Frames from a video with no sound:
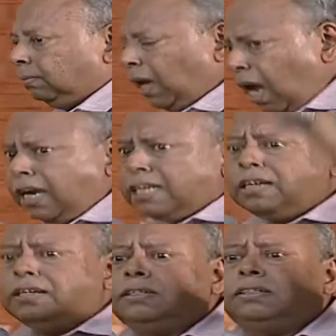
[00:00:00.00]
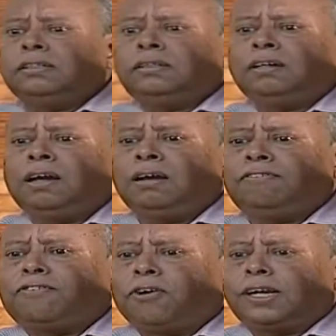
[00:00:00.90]
I discerned for
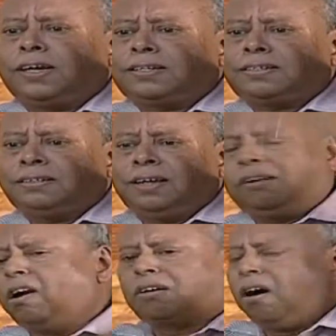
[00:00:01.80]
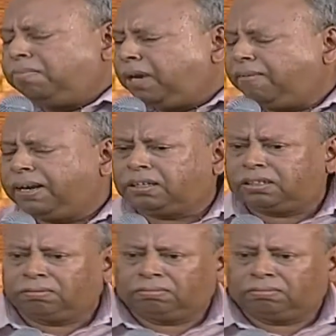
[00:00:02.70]
four years and God called me. I went.